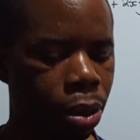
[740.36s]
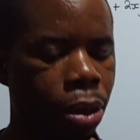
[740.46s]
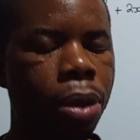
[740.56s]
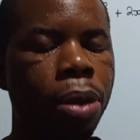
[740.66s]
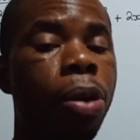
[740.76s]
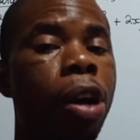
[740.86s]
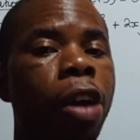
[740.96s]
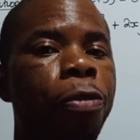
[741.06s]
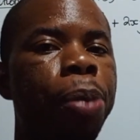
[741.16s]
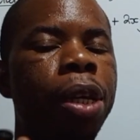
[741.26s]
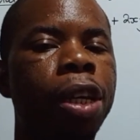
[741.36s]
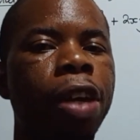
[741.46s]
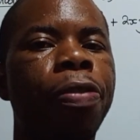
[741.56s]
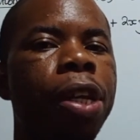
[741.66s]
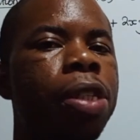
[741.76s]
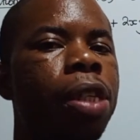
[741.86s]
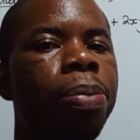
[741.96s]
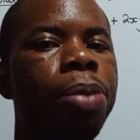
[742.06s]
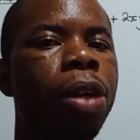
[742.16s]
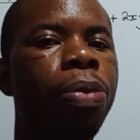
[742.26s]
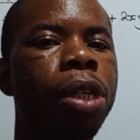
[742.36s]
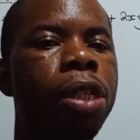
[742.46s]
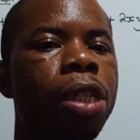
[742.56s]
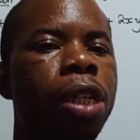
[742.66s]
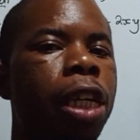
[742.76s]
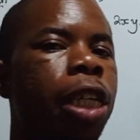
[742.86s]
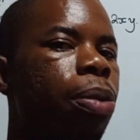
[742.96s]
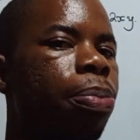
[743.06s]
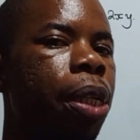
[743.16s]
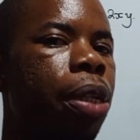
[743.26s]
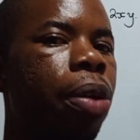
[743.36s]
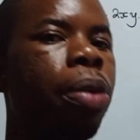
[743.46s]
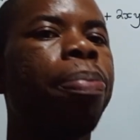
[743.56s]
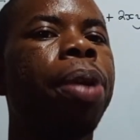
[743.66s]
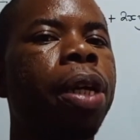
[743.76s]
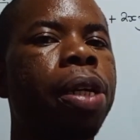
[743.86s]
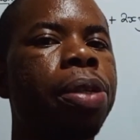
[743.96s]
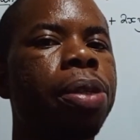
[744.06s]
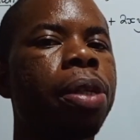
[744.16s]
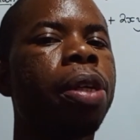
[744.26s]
You have been given something which is a little bit complex,